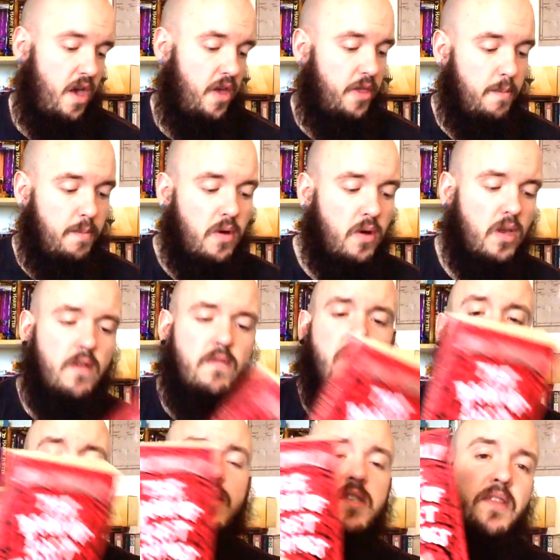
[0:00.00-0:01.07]
The Book of
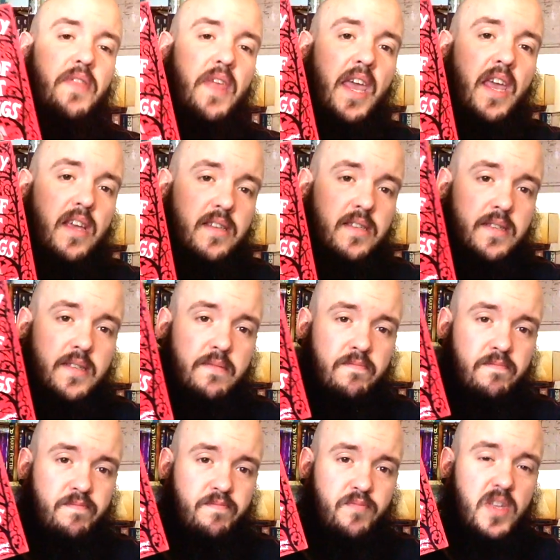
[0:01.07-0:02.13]
Lost Things.
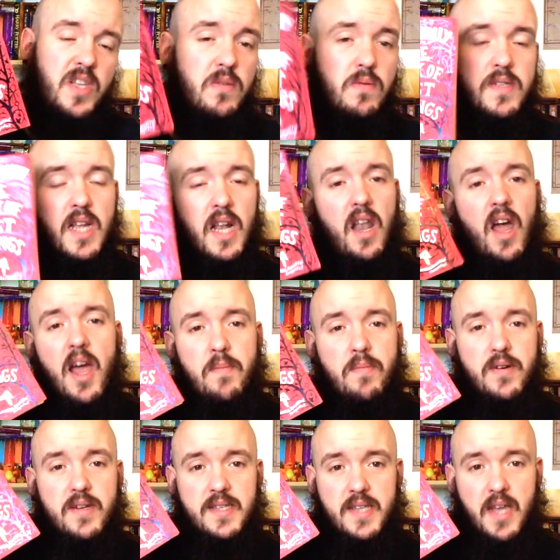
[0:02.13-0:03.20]
This was a
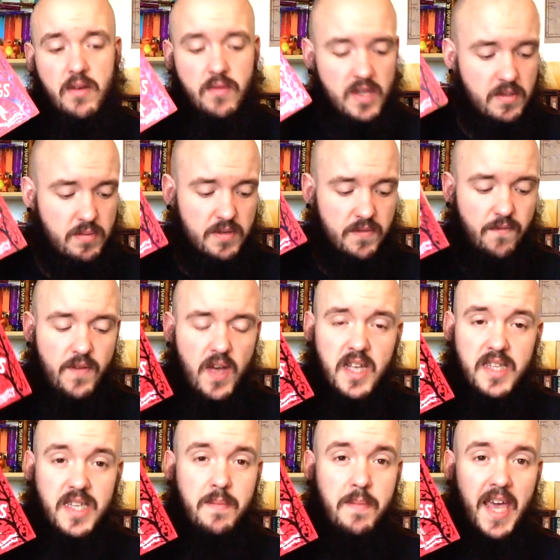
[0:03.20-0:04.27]
library sale. This was
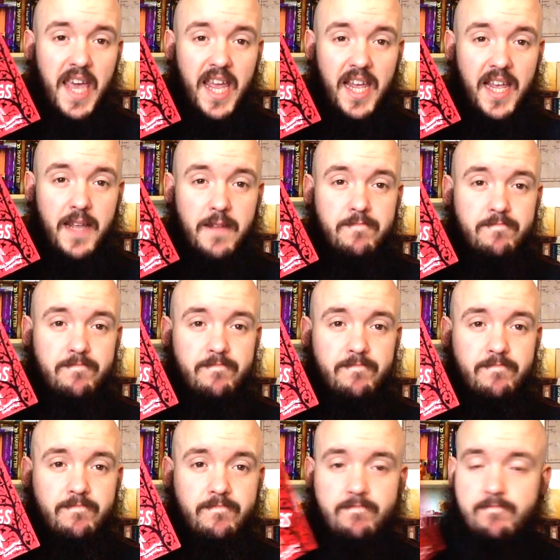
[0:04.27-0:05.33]
30p.
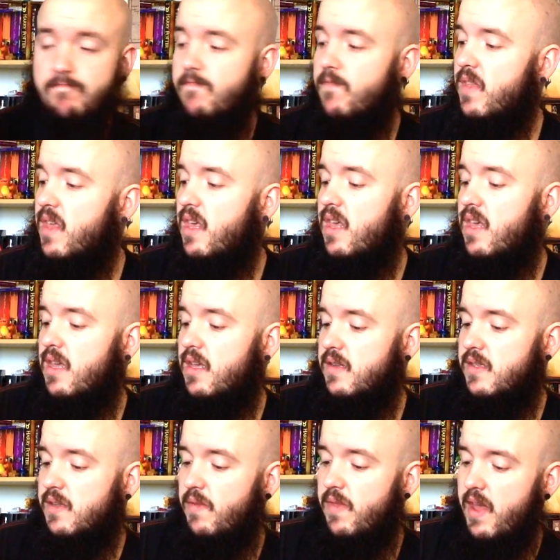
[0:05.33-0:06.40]

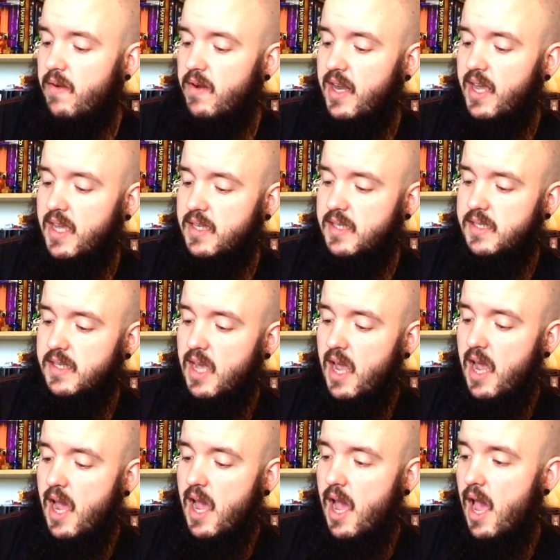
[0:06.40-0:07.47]
So there it is.
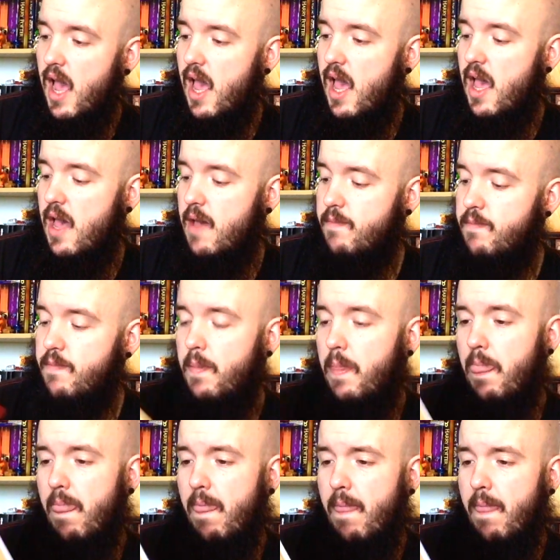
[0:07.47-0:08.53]

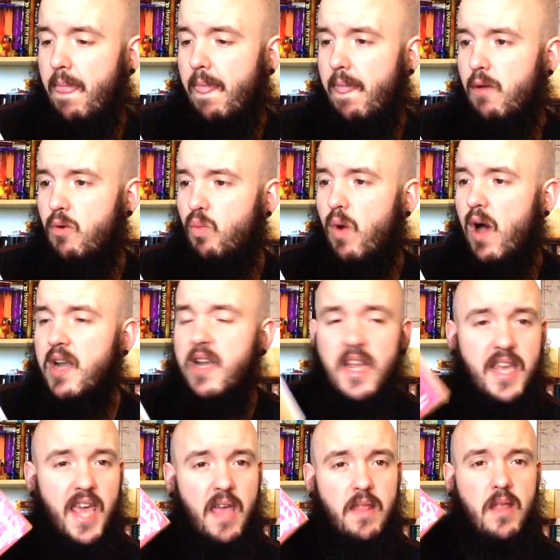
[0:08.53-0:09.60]
One,
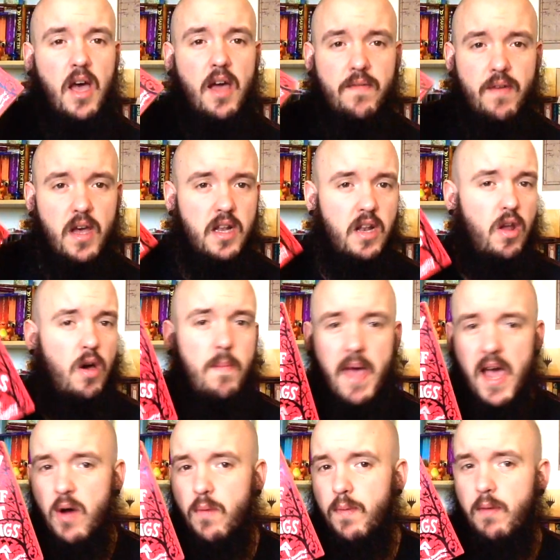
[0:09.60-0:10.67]
again, that I've heard a lot
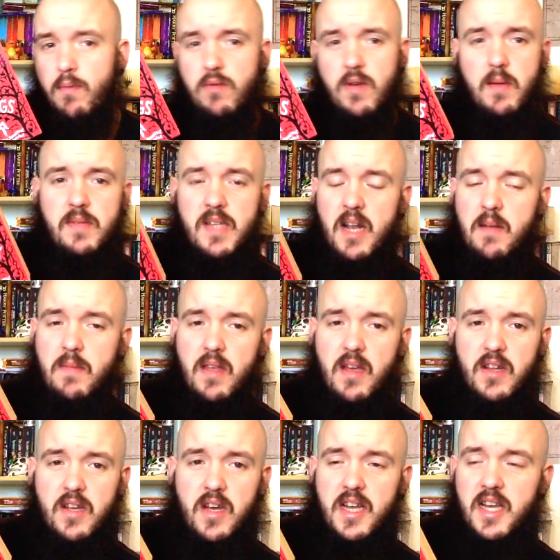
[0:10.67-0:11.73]
about. People keep telling me
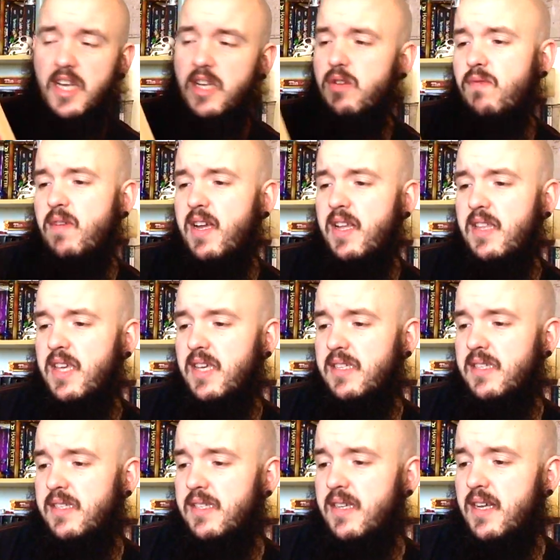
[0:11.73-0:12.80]
I need to read
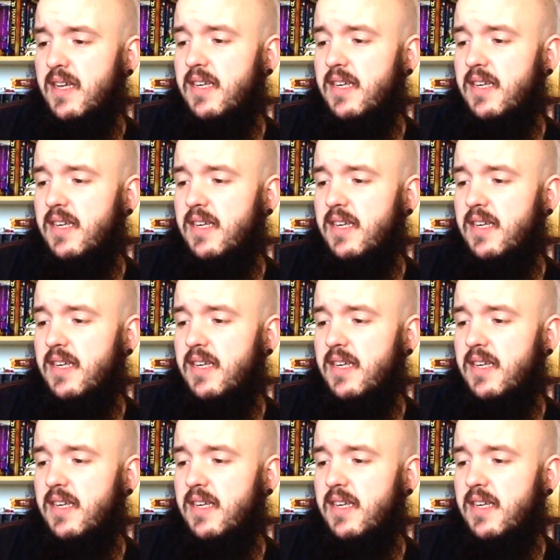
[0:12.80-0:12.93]
this.